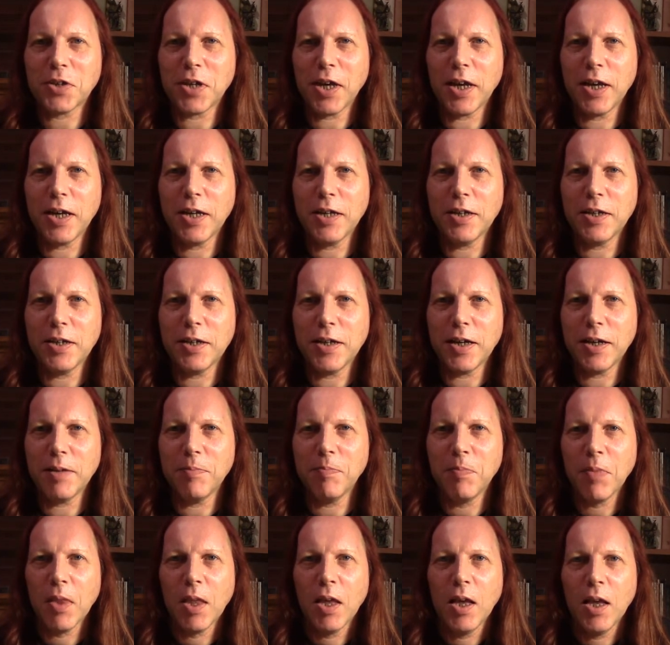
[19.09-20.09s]
and
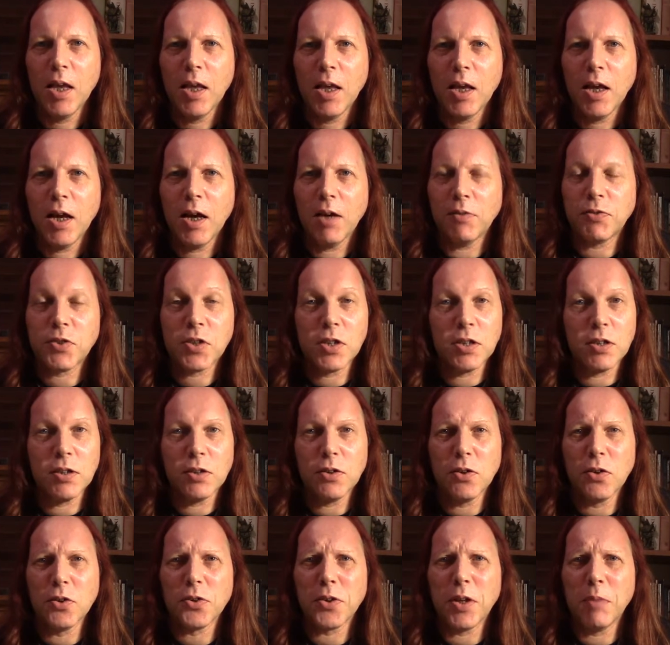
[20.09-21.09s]
I've certainly
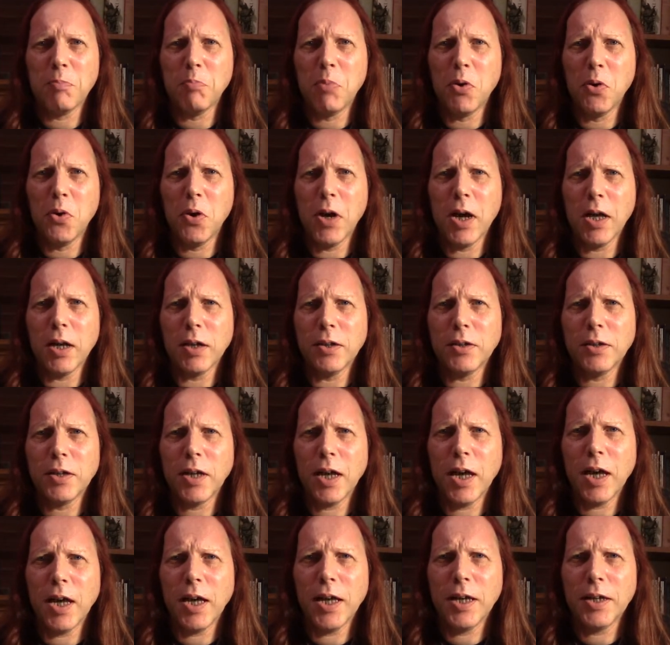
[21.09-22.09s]
not done Port Ellen,
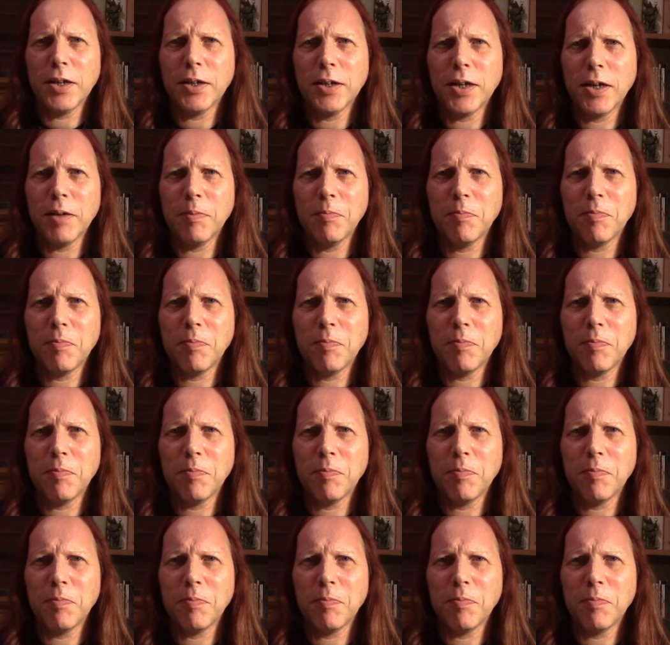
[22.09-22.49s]
and